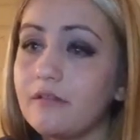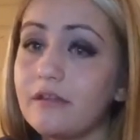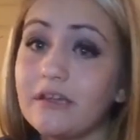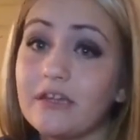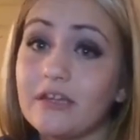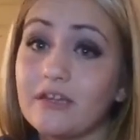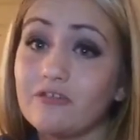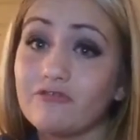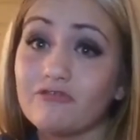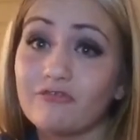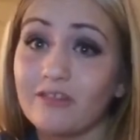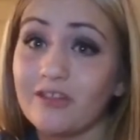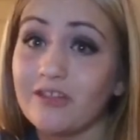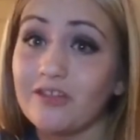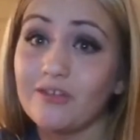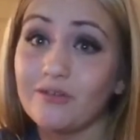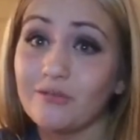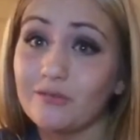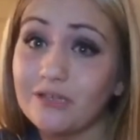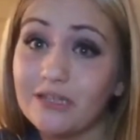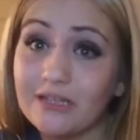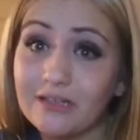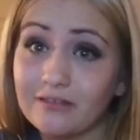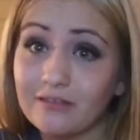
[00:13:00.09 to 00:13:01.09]
They didn't really
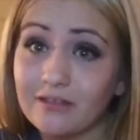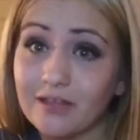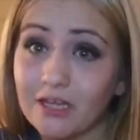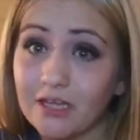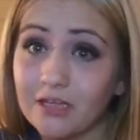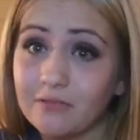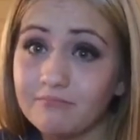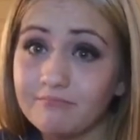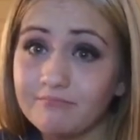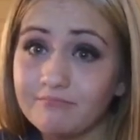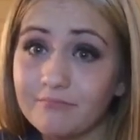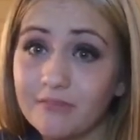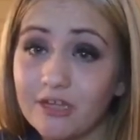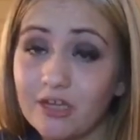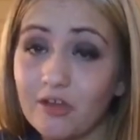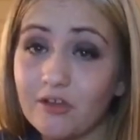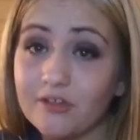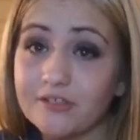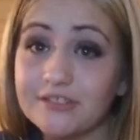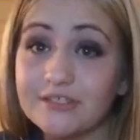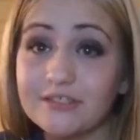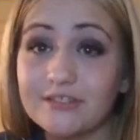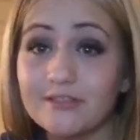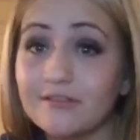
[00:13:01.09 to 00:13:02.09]
do anything.
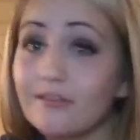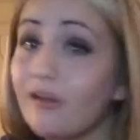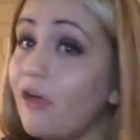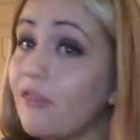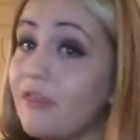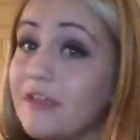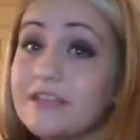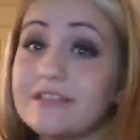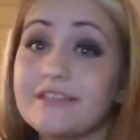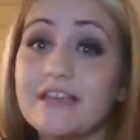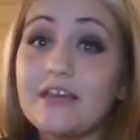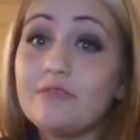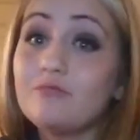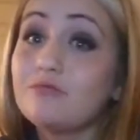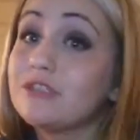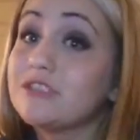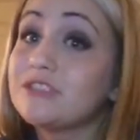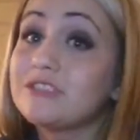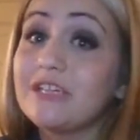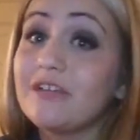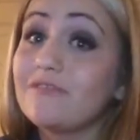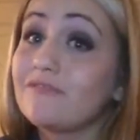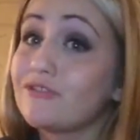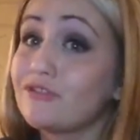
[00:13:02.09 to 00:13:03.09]
All they said
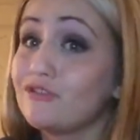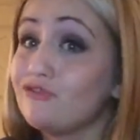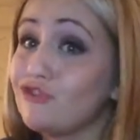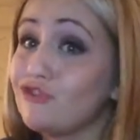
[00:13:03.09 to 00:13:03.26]
was you have